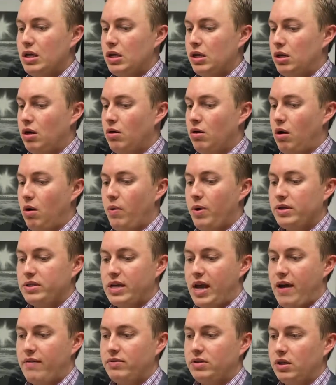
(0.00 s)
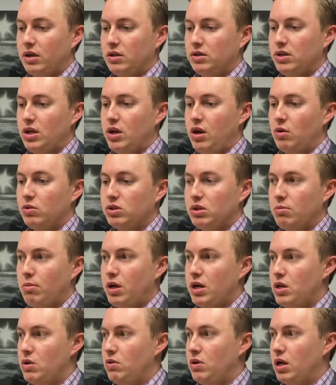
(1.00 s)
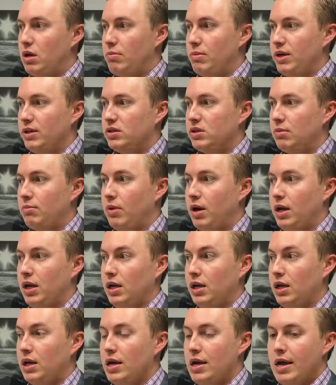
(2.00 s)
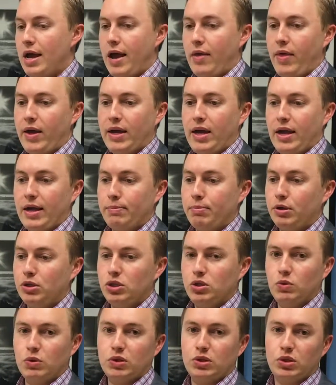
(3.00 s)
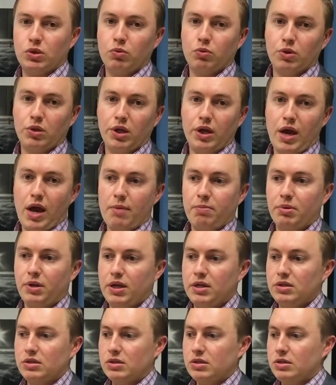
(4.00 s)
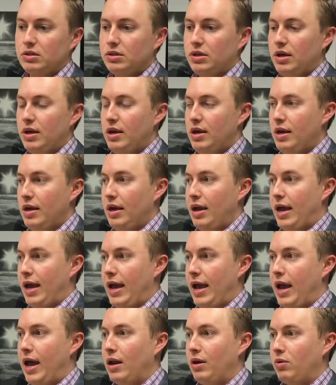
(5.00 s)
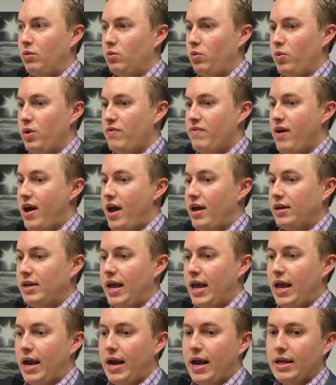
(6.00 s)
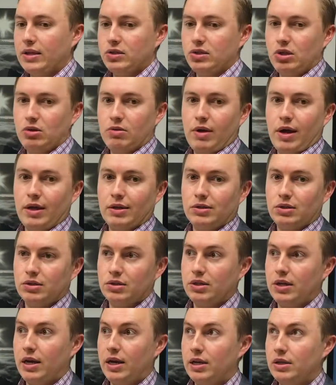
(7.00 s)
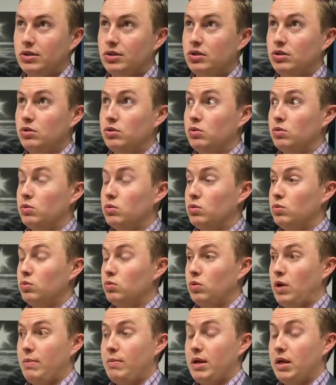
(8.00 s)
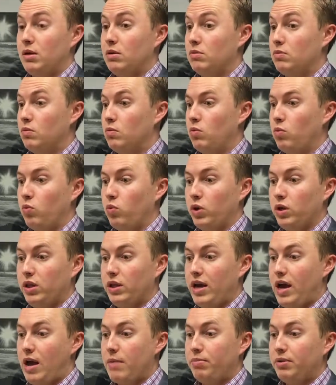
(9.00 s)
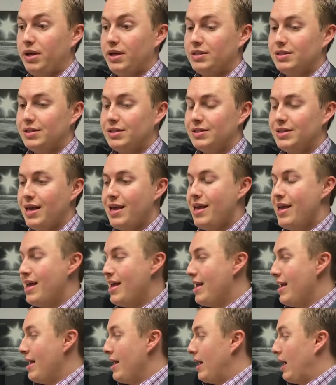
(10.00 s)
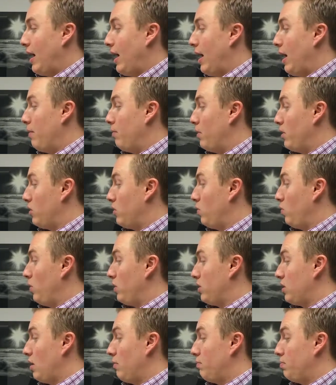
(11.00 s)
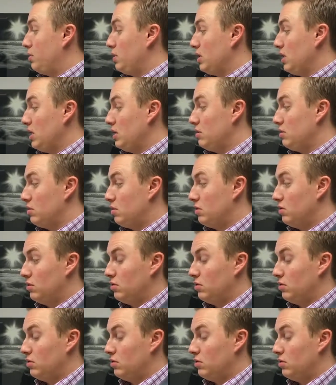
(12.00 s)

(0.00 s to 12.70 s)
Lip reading: you don't always have to know somebody. You can meet somebody and they can put you into really high places. And we've had candidates do that, just get into, I mean, really high places with complete,